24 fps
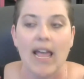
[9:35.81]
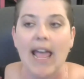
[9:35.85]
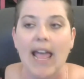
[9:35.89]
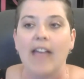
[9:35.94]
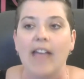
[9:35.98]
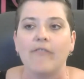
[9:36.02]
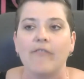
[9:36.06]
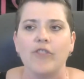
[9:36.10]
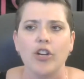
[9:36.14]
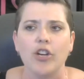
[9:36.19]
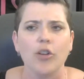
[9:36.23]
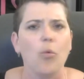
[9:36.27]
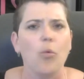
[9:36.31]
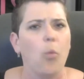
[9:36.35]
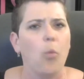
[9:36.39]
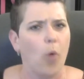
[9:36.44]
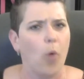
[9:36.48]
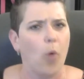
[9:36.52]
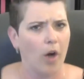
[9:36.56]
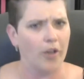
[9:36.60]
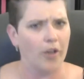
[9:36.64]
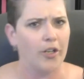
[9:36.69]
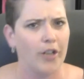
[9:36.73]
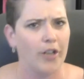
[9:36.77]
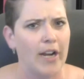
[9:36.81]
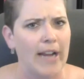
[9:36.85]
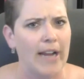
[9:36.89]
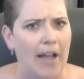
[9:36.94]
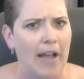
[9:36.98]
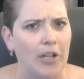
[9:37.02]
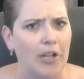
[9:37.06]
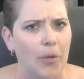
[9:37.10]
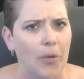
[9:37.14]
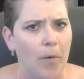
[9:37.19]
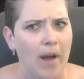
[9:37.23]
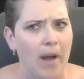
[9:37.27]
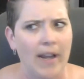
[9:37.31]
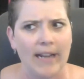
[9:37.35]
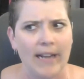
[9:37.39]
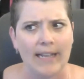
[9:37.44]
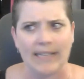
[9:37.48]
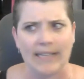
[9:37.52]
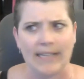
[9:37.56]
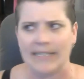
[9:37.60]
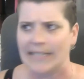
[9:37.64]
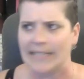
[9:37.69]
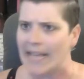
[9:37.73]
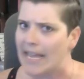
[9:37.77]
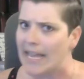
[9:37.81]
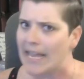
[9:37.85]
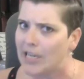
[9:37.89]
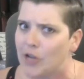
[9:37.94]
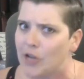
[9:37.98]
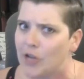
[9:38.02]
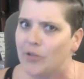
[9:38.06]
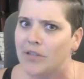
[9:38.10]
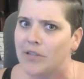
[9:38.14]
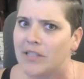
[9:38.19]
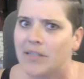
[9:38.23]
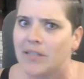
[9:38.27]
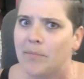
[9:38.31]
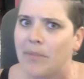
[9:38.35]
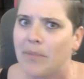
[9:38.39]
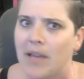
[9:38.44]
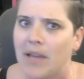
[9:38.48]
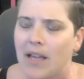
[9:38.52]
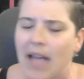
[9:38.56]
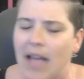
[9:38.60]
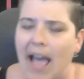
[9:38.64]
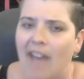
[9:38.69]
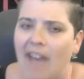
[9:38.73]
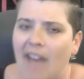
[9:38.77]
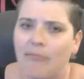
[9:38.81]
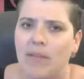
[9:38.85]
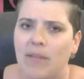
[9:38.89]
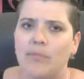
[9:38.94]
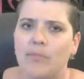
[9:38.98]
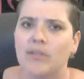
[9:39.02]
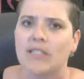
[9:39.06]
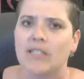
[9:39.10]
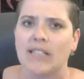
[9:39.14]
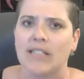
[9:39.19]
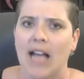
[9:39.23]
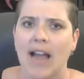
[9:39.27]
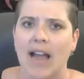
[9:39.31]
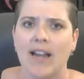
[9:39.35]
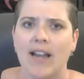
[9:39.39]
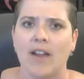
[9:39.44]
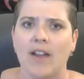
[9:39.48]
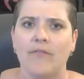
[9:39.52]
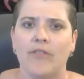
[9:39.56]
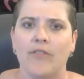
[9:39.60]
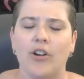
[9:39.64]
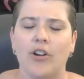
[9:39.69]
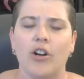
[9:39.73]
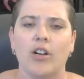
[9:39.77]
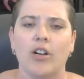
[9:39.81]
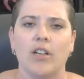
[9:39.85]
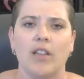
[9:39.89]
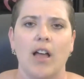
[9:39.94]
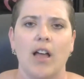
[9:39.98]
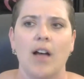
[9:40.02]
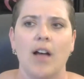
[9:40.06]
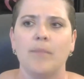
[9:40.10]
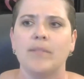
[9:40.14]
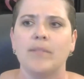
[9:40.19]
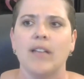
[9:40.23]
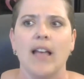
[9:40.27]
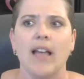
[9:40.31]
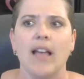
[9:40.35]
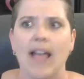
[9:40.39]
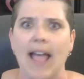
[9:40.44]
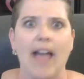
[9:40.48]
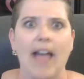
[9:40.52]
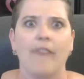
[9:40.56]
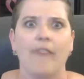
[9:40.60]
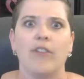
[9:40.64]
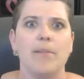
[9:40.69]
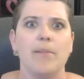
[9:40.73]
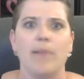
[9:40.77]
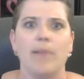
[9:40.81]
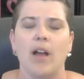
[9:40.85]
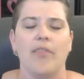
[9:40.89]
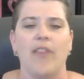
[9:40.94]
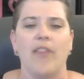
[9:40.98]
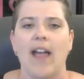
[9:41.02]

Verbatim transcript: If you're wondering how LaWanda continues to be have people sign up for her clubs every month,